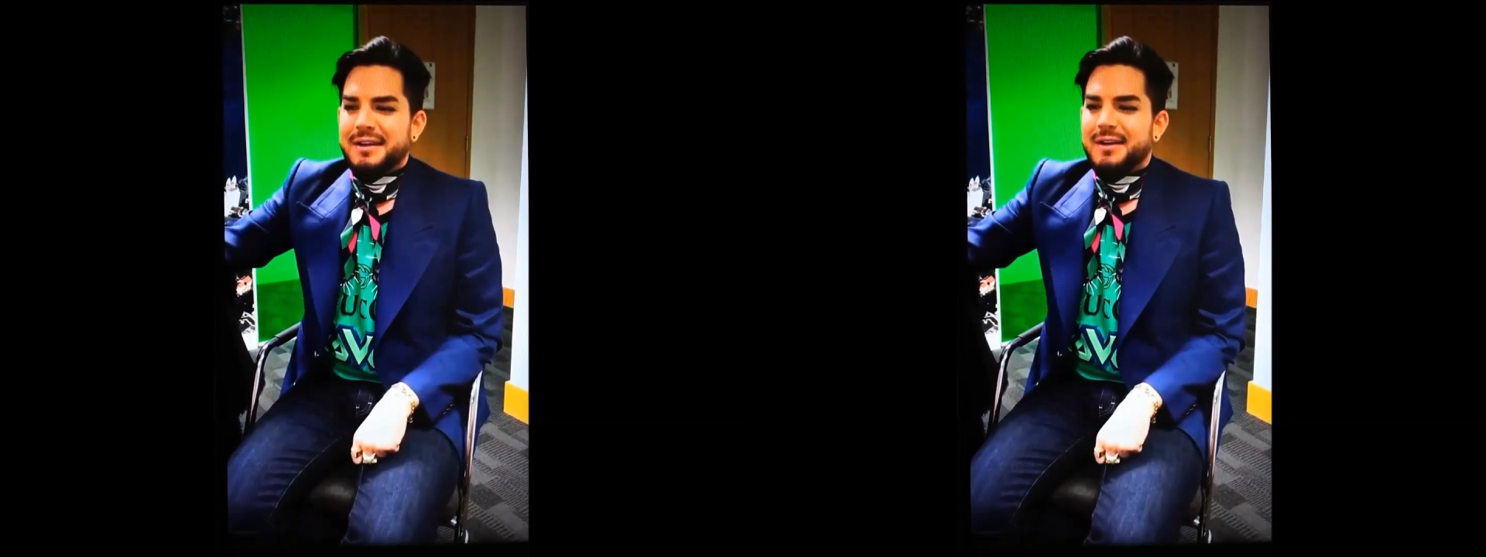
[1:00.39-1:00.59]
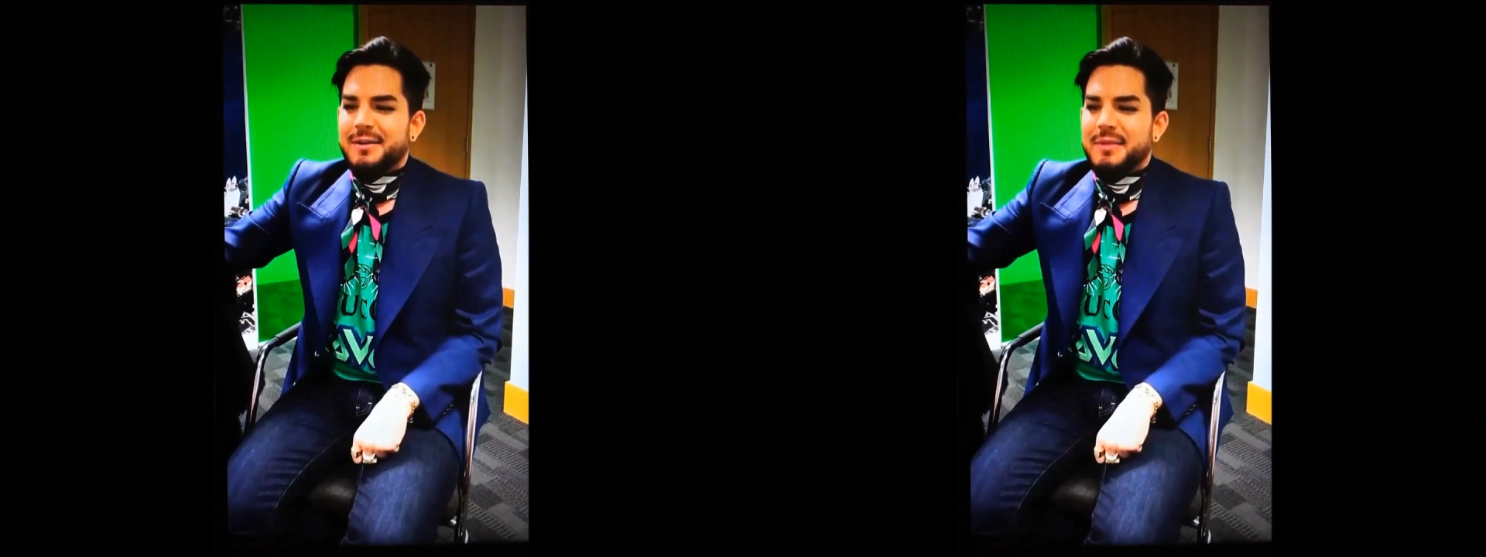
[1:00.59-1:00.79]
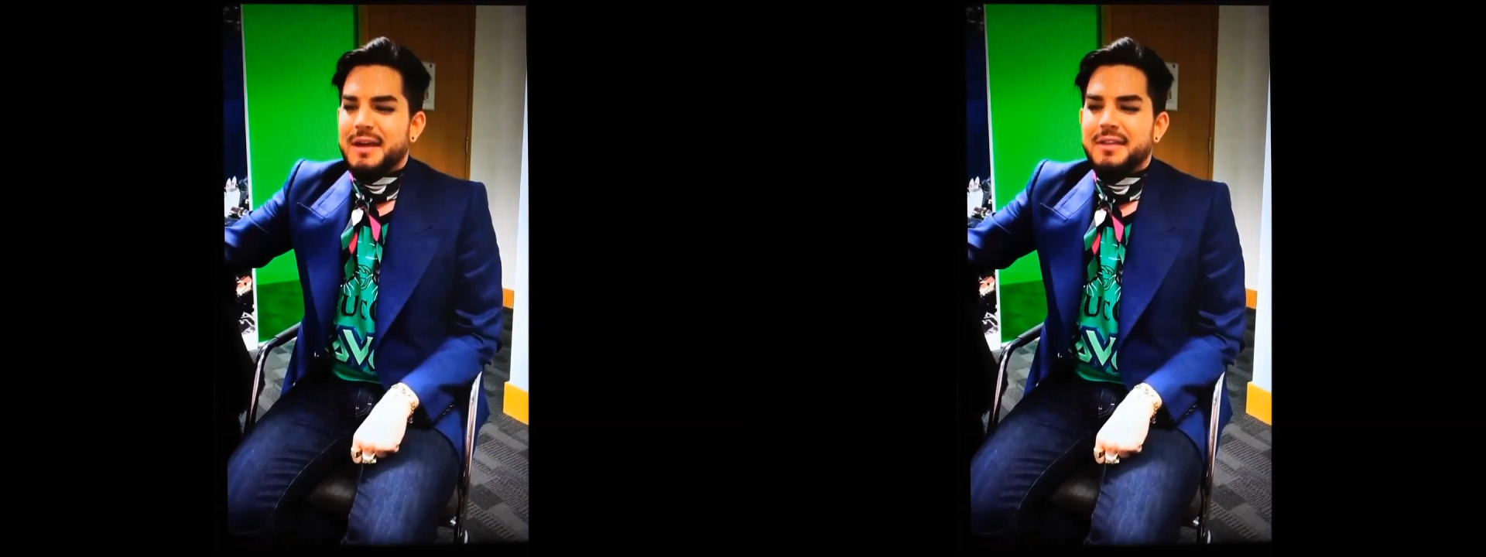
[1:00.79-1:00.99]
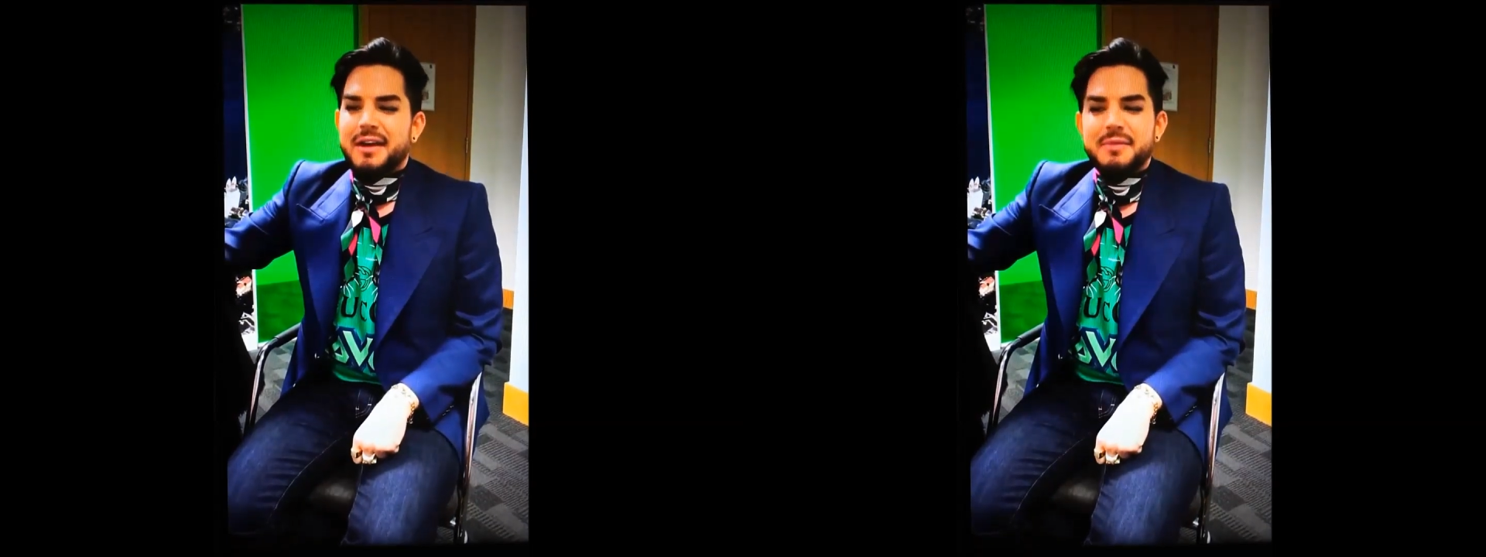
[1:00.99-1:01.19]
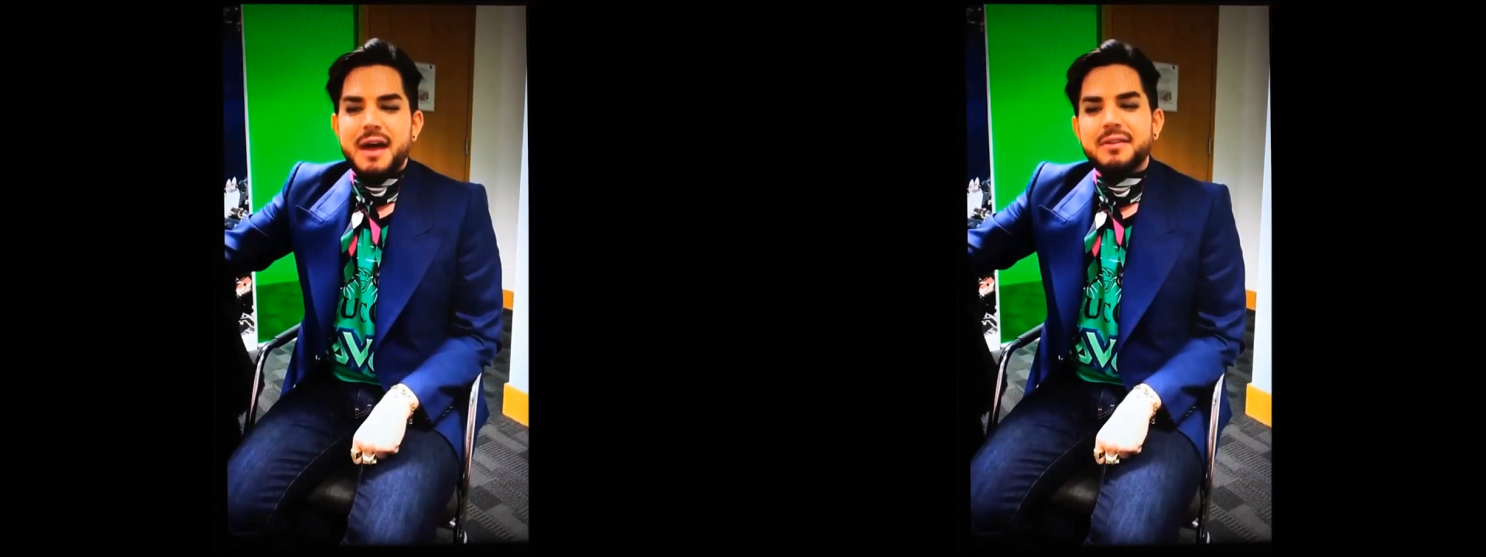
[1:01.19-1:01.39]
um, and that
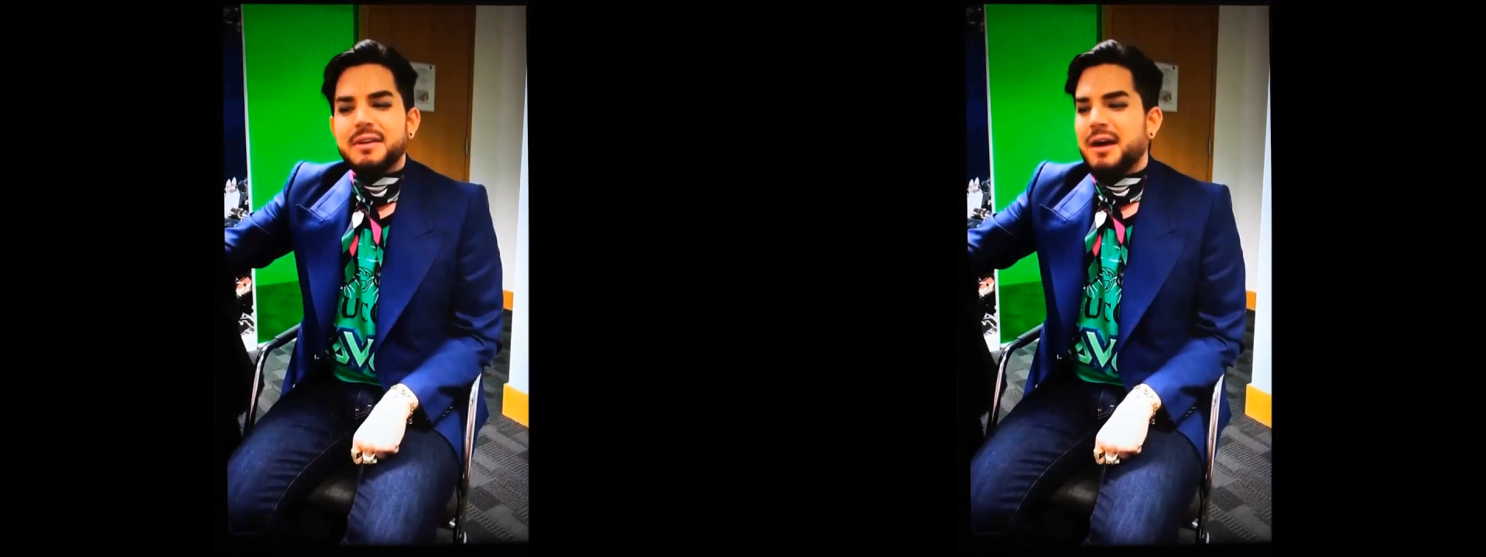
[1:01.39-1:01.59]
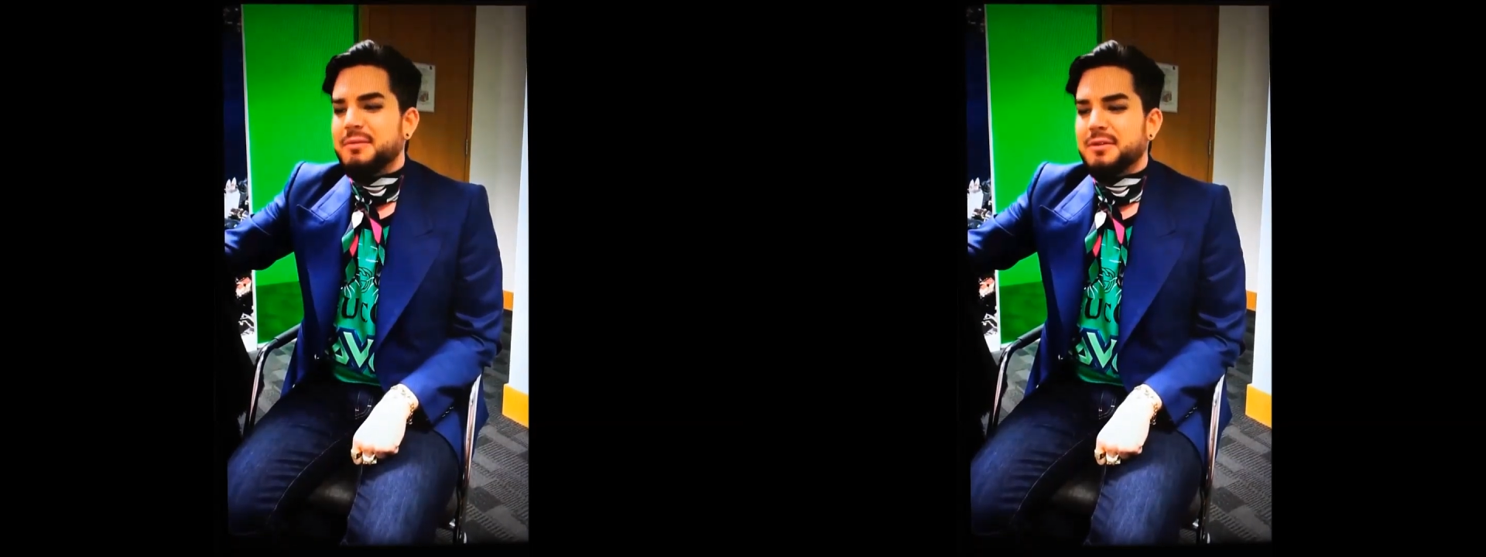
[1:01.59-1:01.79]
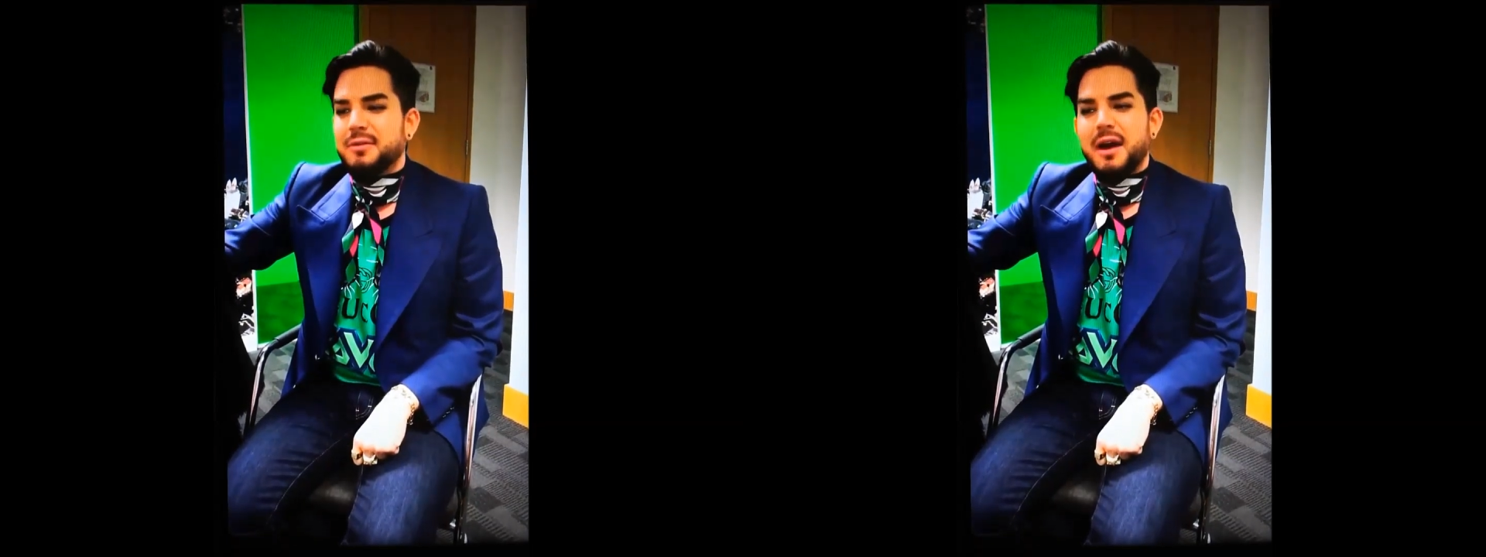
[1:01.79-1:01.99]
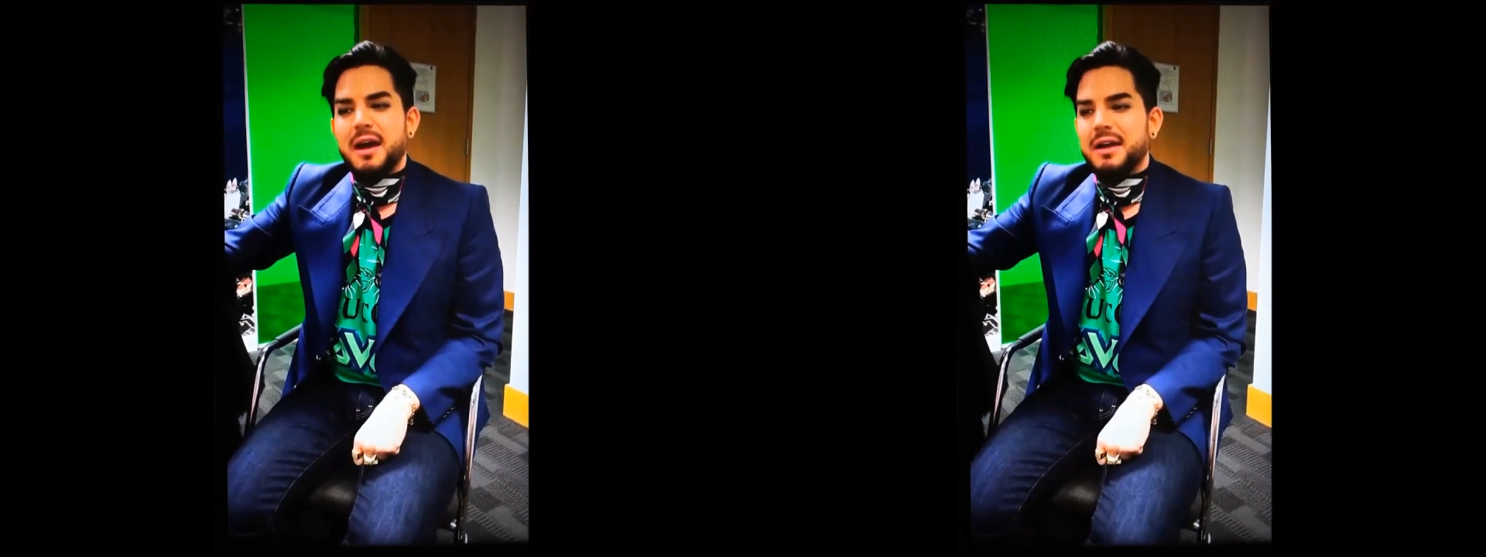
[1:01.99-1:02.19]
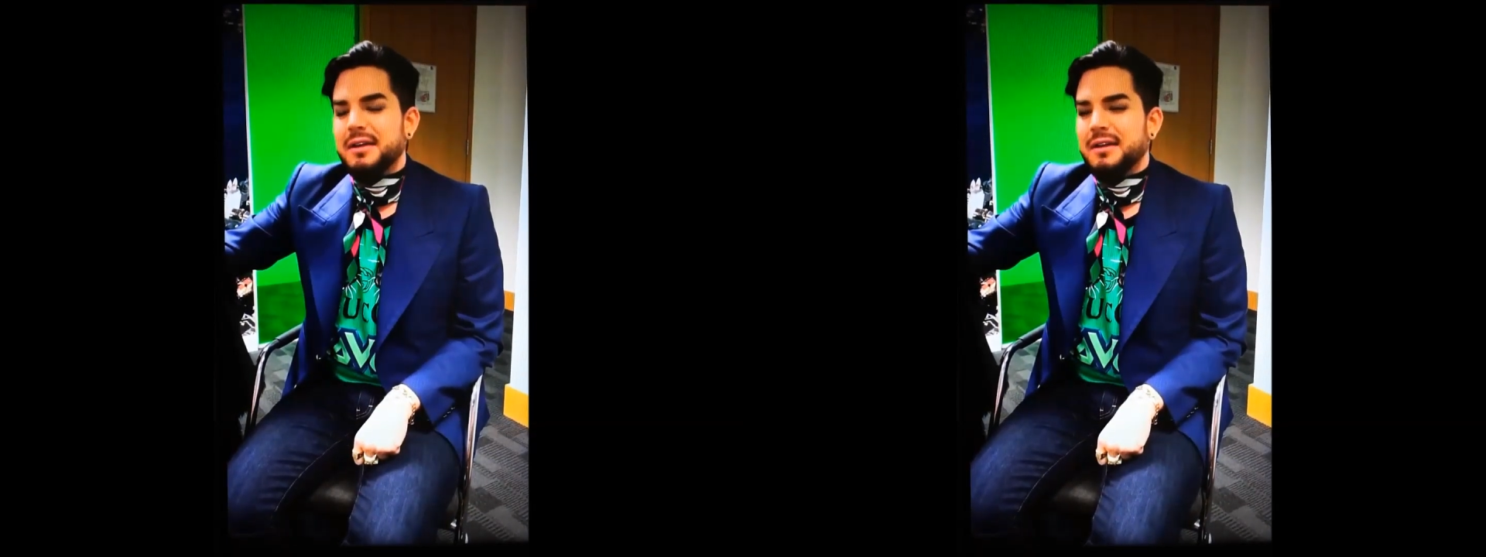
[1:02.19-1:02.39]
helicopter ride